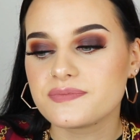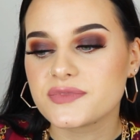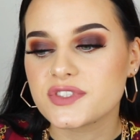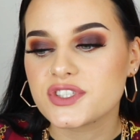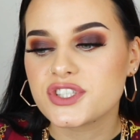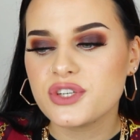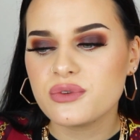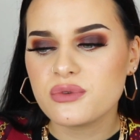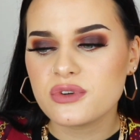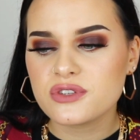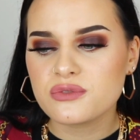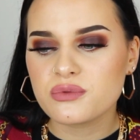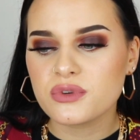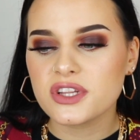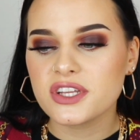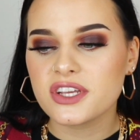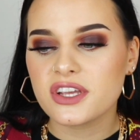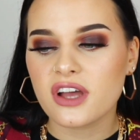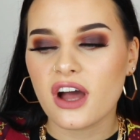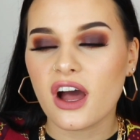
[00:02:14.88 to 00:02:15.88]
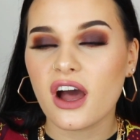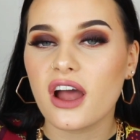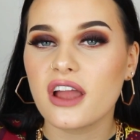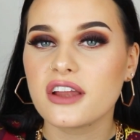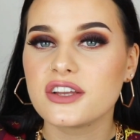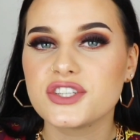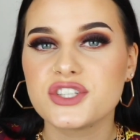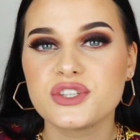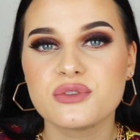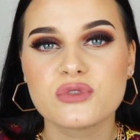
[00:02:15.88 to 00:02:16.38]
She was really
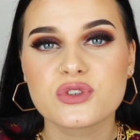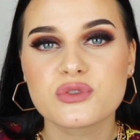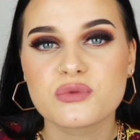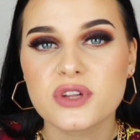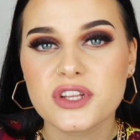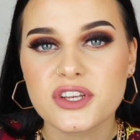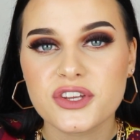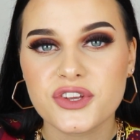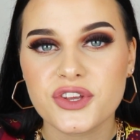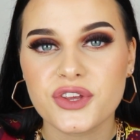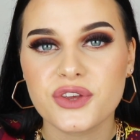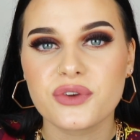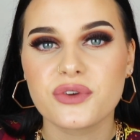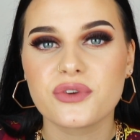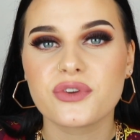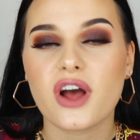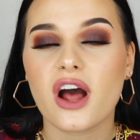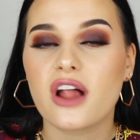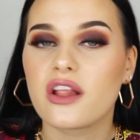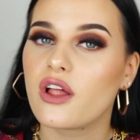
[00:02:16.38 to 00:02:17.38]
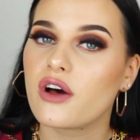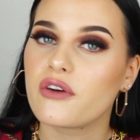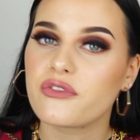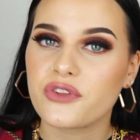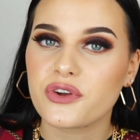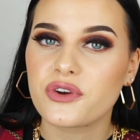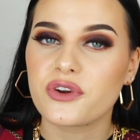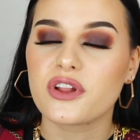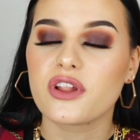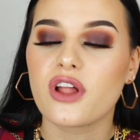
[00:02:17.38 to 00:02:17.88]
kind, she was really cute, I loved
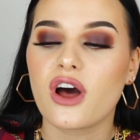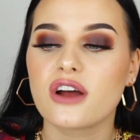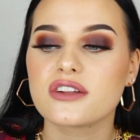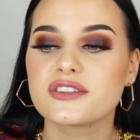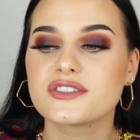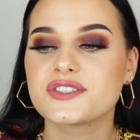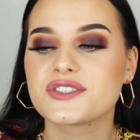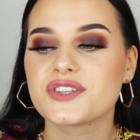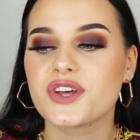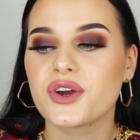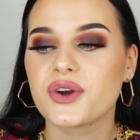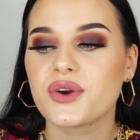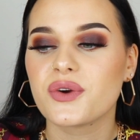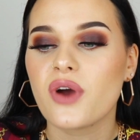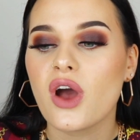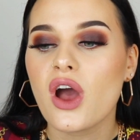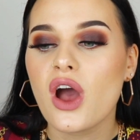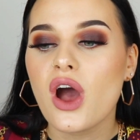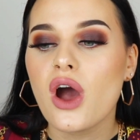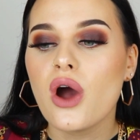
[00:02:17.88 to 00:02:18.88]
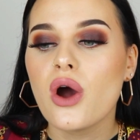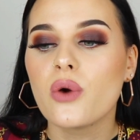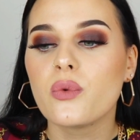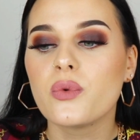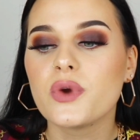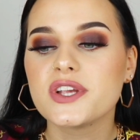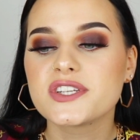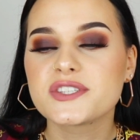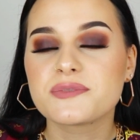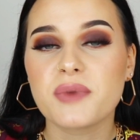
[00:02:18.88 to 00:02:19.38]
her a lot. So
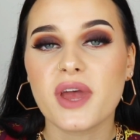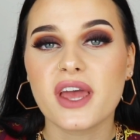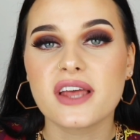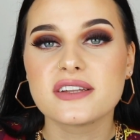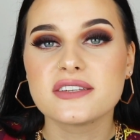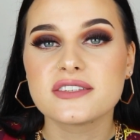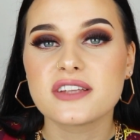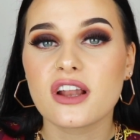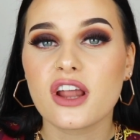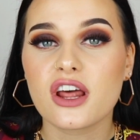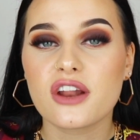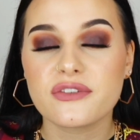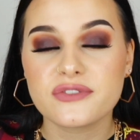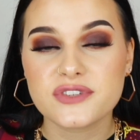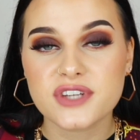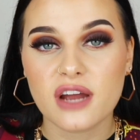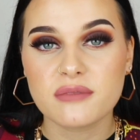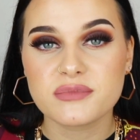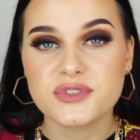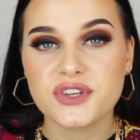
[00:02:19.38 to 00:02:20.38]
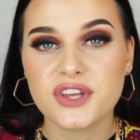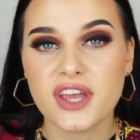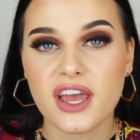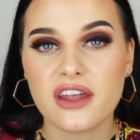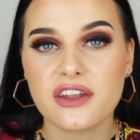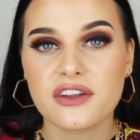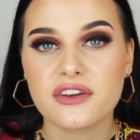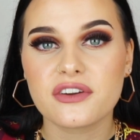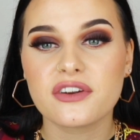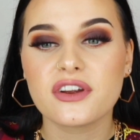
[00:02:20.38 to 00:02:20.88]
we spent a lot of time
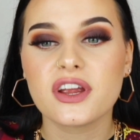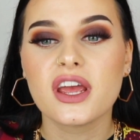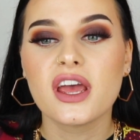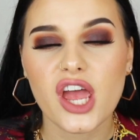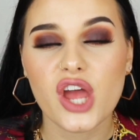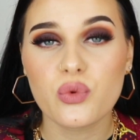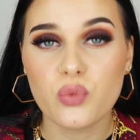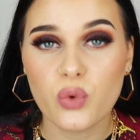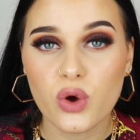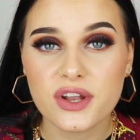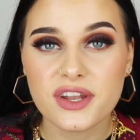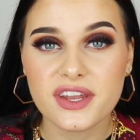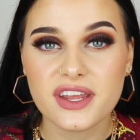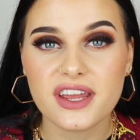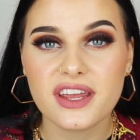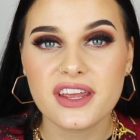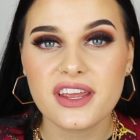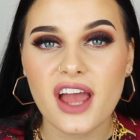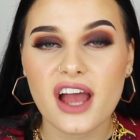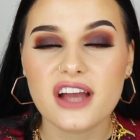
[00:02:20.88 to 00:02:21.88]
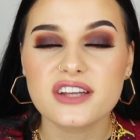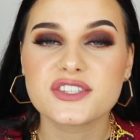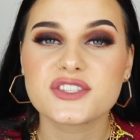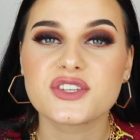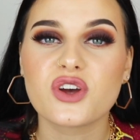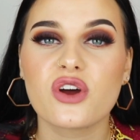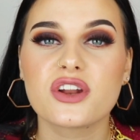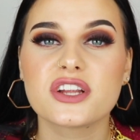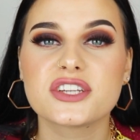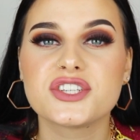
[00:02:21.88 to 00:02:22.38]
together and one day I
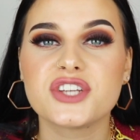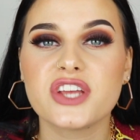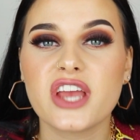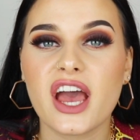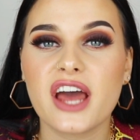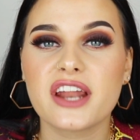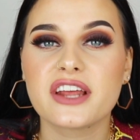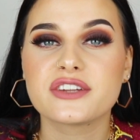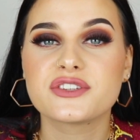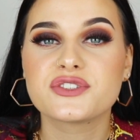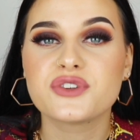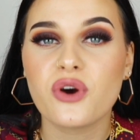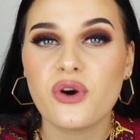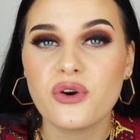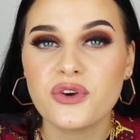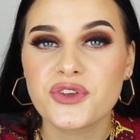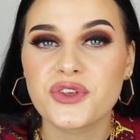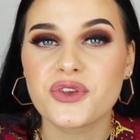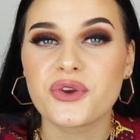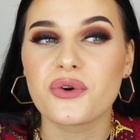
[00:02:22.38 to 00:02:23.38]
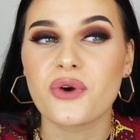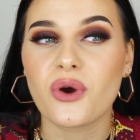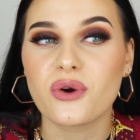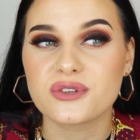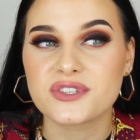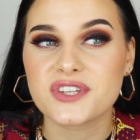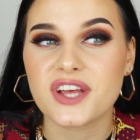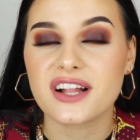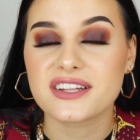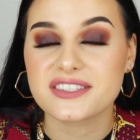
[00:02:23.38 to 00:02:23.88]
saw that she had a Tokio
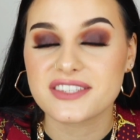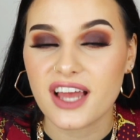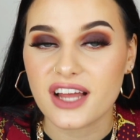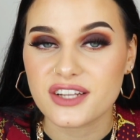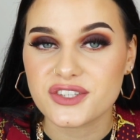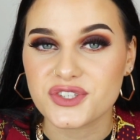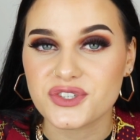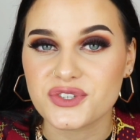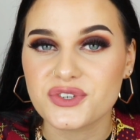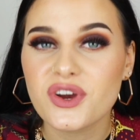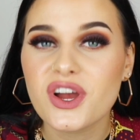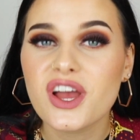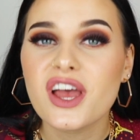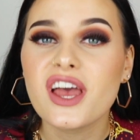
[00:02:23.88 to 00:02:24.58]
Hotel tattoo.